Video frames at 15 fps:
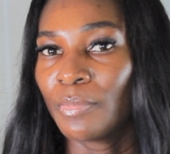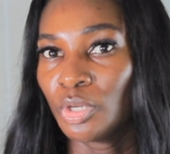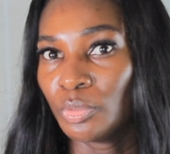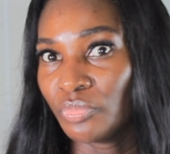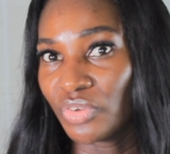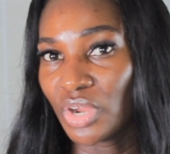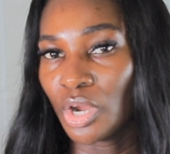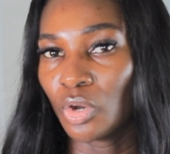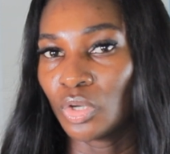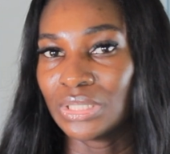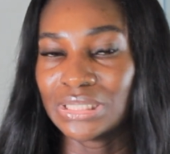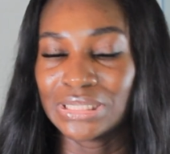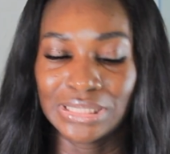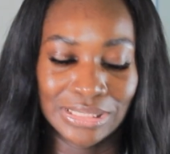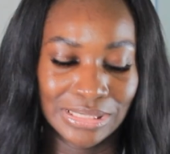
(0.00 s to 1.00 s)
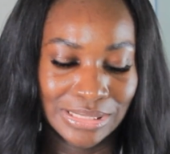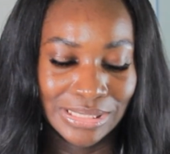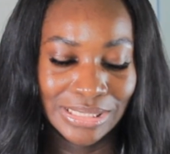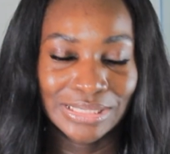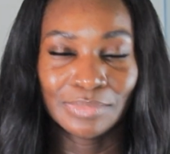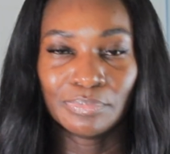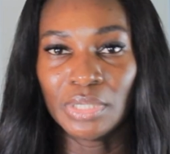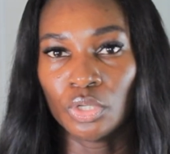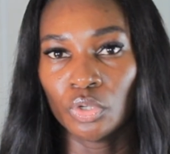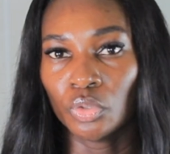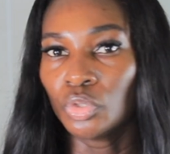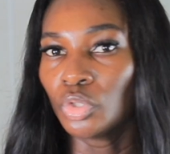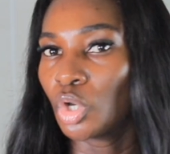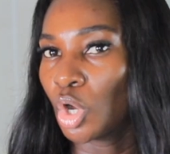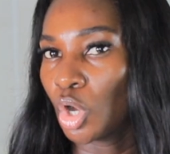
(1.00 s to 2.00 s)
going to be very honest, this may
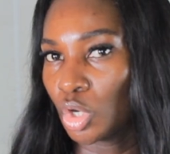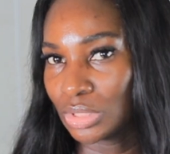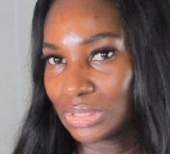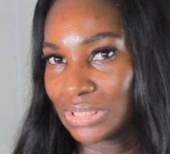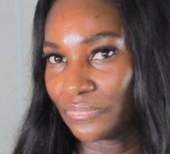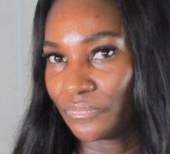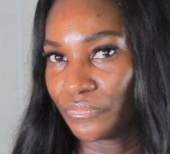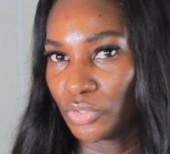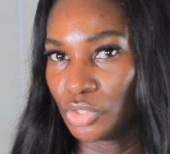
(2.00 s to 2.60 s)
not cut it for